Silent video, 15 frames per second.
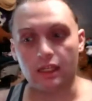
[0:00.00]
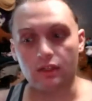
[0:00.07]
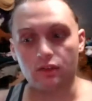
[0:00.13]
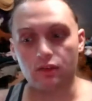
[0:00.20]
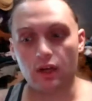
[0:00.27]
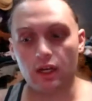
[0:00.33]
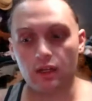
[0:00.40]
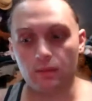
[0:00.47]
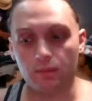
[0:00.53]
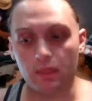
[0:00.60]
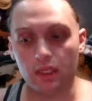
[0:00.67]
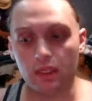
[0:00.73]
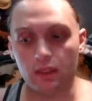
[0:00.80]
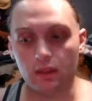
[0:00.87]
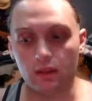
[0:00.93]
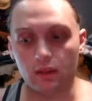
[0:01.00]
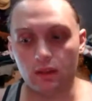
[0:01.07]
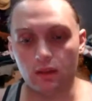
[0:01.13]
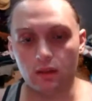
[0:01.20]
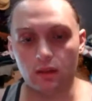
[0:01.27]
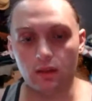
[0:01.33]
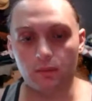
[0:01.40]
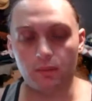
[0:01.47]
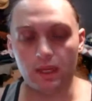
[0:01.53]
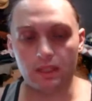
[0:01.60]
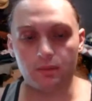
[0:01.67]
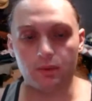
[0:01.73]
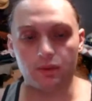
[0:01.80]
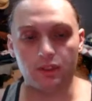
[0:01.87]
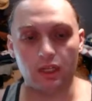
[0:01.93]
I try to be the
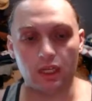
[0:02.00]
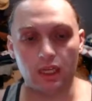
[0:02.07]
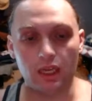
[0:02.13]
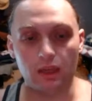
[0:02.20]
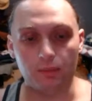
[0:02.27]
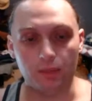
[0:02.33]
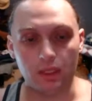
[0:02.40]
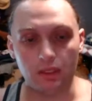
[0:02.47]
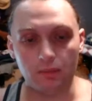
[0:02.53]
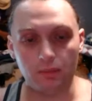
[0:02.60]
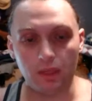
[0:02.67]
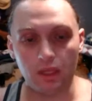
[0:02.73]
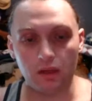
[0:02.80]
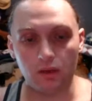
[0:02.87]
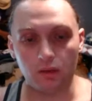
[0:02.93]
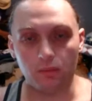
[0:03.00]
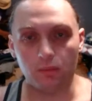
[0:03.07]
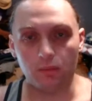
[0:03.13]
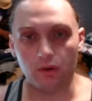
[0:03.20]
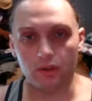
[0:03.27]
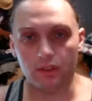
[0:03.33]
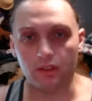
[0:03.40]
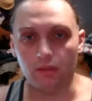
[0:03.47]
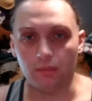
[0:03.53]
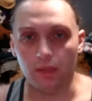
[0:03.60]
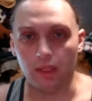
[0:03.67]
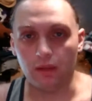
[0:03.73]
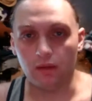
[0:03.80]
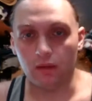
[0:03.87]
best person I can be, to be a good person, but